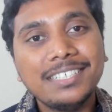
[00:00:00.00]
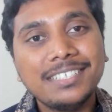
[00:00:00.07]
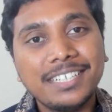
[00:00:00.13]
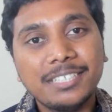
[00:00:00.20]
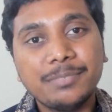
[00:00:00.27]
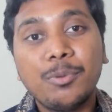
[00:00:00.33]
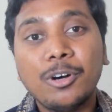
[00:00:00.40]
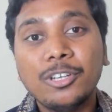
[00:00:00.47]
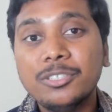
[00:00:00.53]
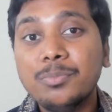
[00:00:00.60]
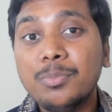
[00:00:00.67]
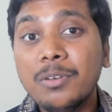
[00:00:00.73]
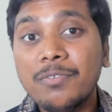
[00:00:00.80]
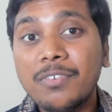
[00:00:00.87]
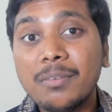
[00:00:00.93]
is
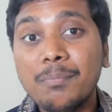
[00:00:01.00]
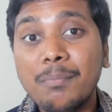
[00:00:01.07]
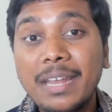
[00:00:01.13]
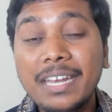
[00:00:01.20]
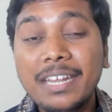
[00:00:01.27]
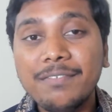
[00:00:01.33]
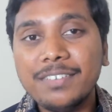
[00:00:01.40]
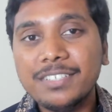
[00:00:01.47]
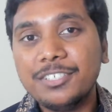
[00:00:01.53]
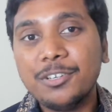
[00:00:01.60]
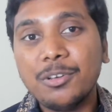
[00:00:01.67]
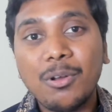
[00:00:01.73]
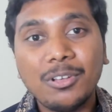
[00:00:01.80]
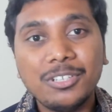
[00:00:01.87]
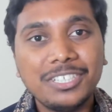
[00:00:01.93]
responsible for many
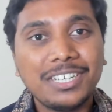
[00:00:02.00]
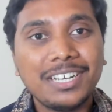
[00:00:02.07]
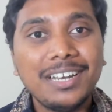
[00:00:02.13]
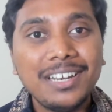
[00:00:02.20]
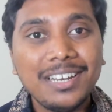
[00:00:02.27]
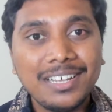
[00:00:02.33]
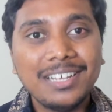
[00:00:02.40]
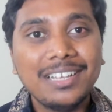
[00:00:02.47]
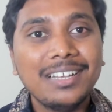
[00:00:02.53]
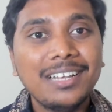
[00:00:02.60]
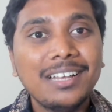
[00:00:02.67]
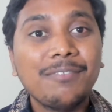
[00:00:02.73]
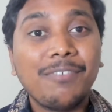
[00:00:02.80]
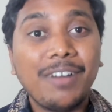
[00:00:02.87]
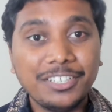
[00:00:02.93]
physiological
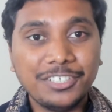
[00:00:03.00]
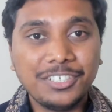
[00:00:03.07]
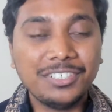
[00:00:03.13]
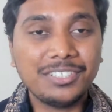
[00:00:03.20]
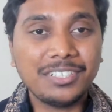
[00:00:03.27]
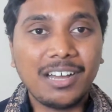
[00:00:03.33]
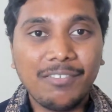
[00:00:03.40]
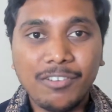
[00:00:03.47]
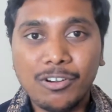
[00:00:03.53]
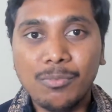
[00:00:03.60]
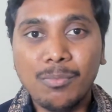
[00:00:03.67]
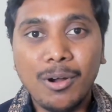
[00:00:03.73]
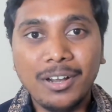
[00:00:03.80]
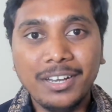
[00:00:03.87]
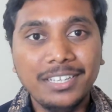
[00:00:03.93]
functions of our
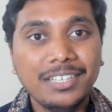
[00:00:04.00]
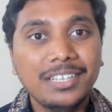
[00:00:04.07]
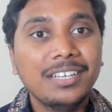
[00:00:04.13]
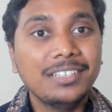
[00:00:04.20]
body,